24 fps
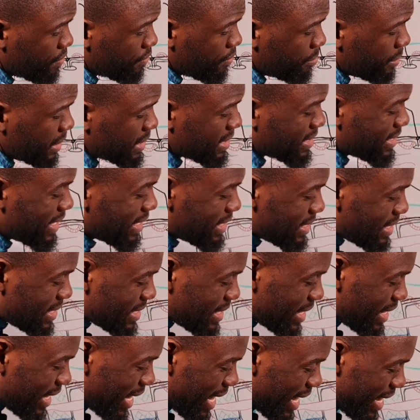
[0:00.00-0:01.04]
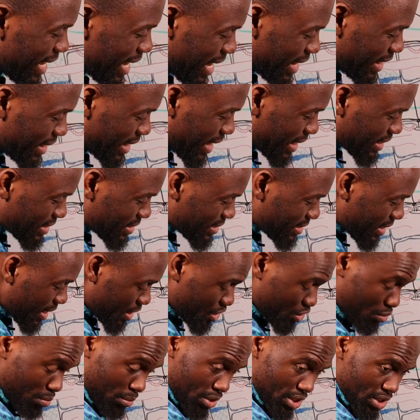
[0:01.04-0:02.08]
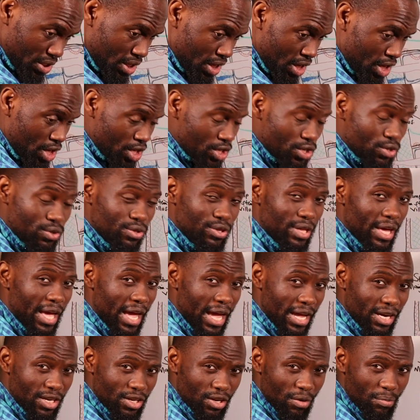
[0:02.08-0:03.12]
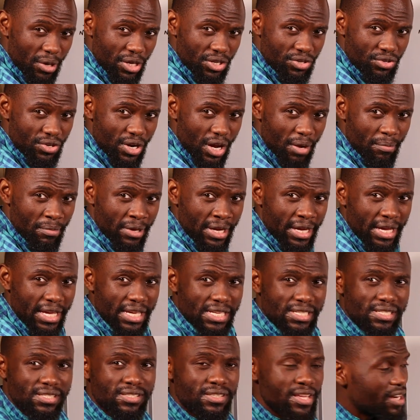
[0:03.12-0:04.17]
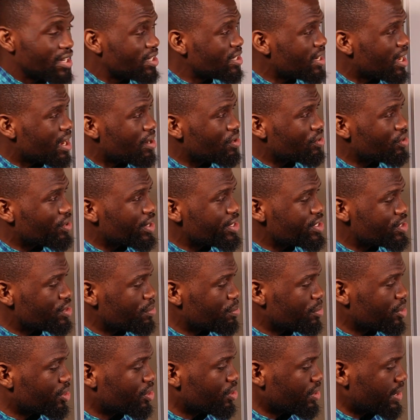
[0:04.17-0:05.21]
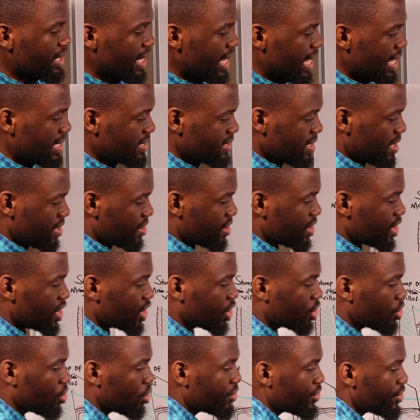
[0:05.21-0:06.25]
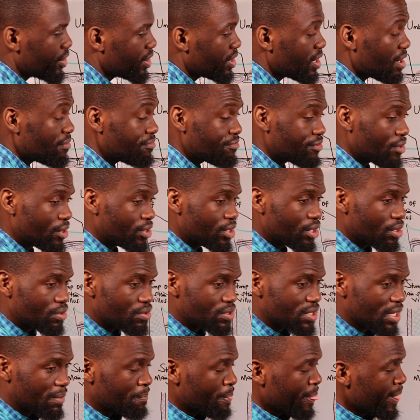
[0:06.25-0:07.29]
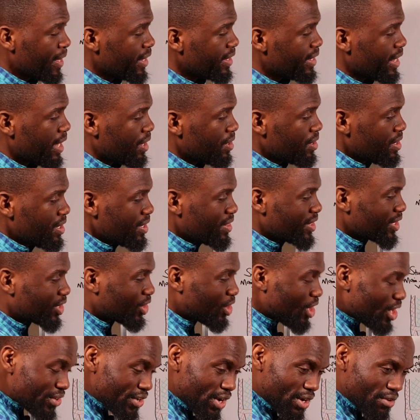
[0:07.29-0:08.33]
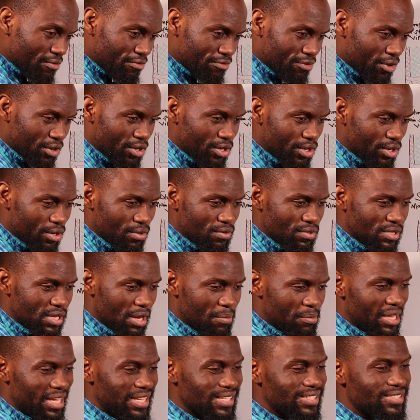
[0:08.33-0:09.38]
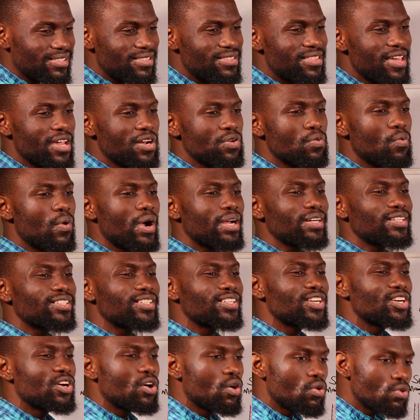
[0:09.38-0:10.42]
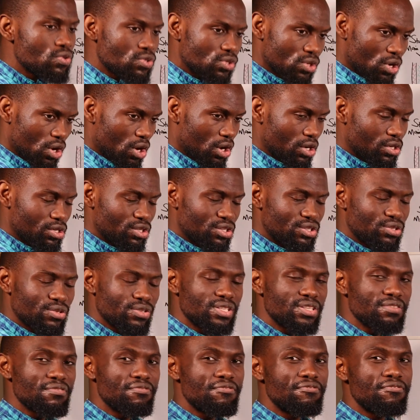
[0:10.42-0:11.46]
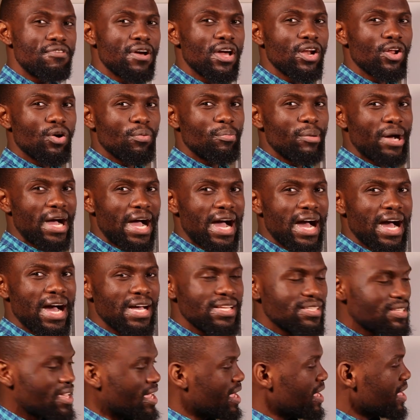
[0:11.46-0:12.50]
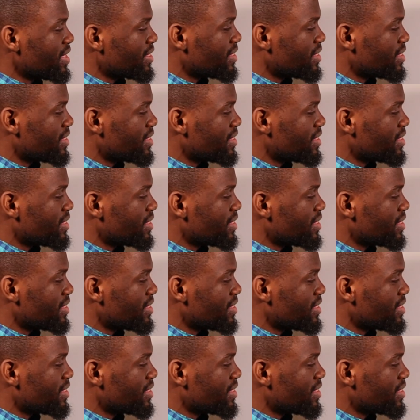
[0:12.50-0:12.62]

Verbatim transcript: trophoblast that is in attachment to the endometrium is then now going to be called as the chorion frondosum. Now, the chorion frondosum is then what goes on to develop as